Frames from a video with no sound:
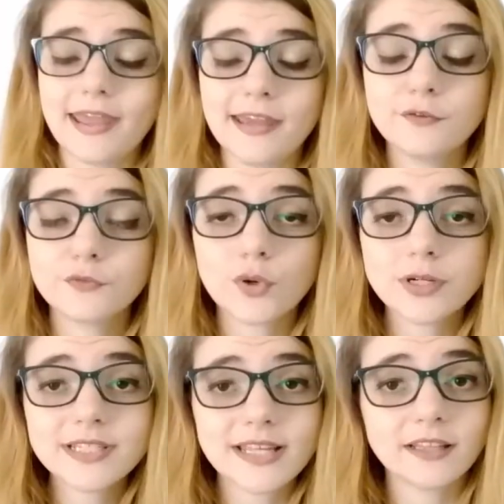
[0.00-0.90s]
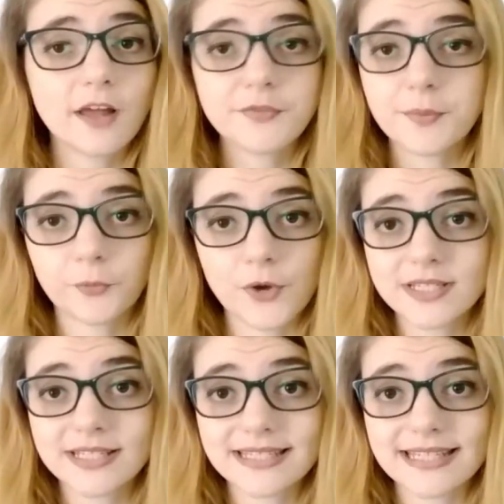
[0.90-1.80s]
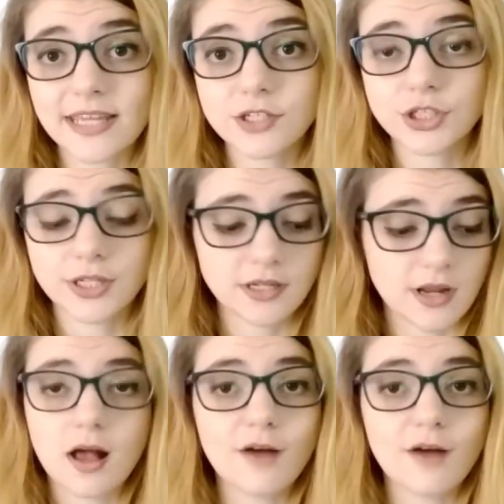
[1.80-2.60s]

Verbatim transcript: And of course, I love the presentation